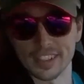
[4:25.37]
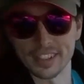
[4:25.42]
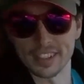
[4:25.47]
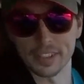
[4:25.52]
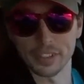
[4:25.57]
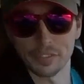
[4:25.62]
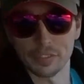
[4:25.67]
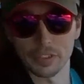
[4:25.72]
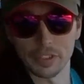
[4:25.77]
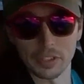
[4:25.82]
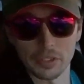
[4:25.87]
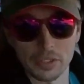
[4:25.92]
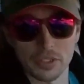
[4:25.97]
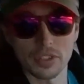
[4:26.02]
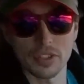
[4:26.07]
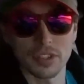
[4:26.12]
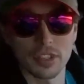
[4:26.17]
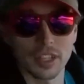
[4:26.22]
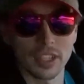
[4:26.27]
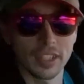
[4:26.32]
it still
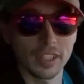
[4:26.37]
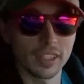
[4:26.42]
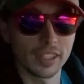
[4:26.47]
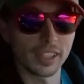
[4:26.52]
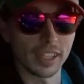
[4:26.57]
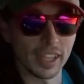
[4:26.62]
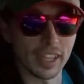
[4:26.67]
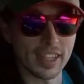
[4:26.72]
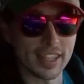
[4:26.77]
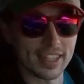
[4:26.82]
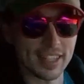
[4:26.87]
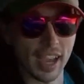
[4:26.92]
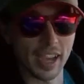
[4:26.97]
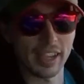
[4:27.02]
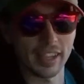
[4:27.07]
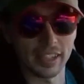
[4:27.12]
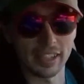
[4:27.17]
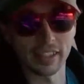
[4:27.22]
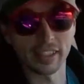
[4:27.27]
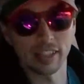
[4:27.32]
feels
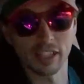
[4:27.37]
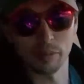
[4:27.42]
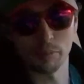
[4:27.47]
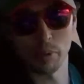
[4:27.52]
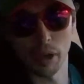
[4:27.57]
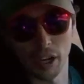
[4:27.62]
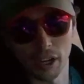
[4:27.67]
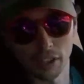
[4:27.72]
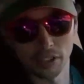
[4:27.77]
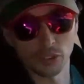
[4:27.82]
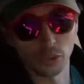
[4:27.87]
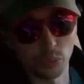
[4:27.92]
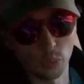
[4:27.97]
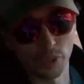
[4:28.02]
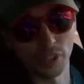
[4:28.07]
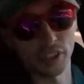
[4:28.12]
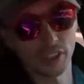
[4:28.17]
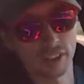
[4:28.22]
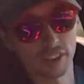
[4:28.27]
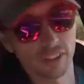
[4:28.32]
exciting to get behind the
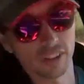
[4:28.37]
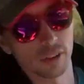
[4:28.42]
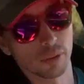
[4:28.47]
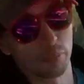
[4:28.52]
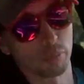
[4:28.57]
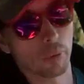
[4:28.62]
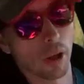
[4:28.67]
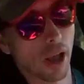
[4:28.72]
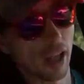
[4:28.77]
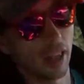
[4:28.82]
wheel and